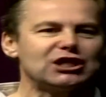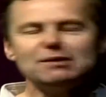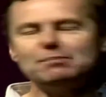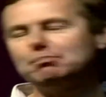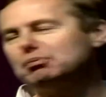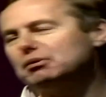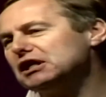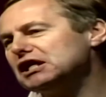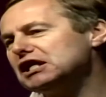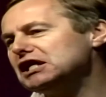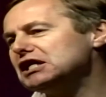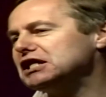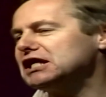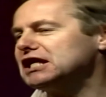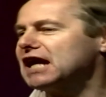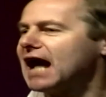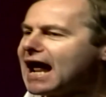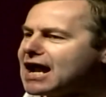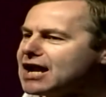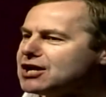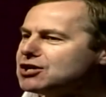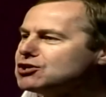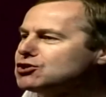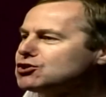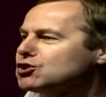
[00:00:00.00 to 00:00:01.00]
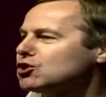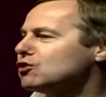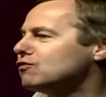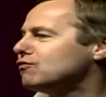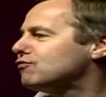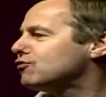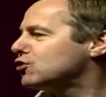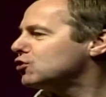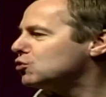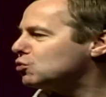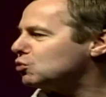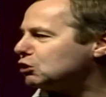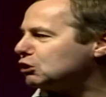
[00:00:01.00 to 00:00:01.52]
be the end
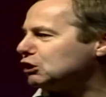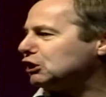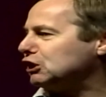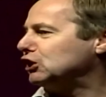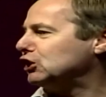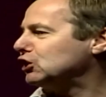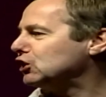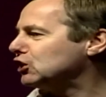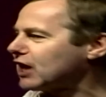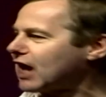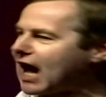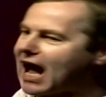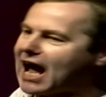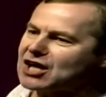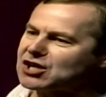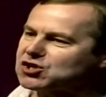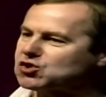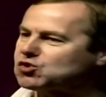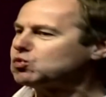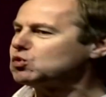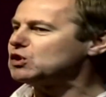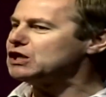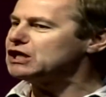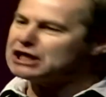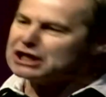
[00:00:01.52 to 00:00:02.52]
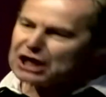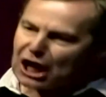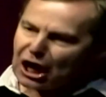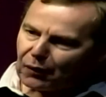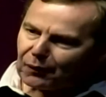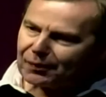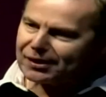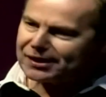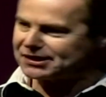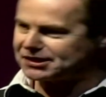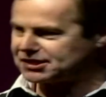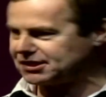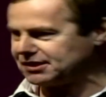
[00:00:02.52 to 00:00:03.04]
of the world as we know
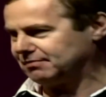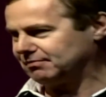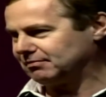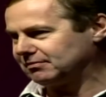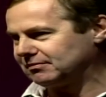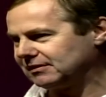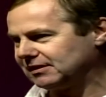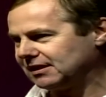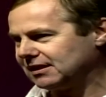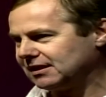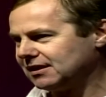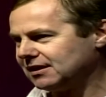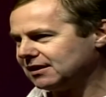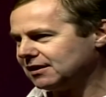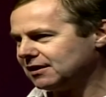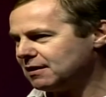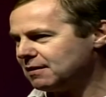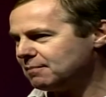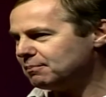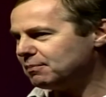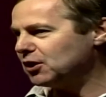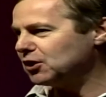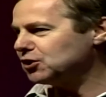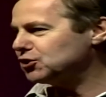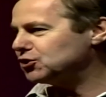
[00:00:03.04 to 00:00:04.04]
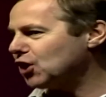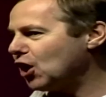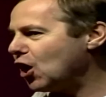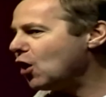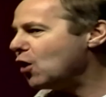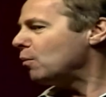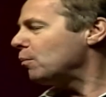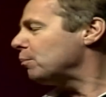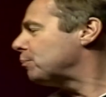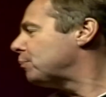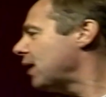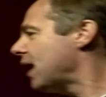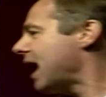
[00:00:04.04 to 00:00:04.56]
it. But
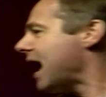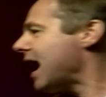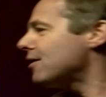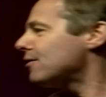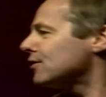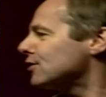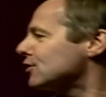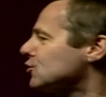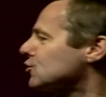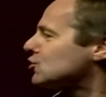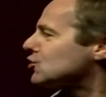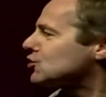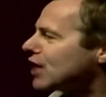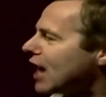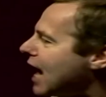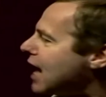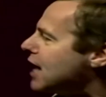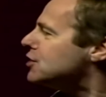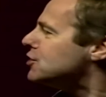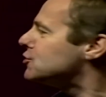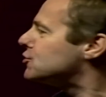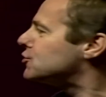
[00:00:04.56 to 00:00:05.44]
don't parents tend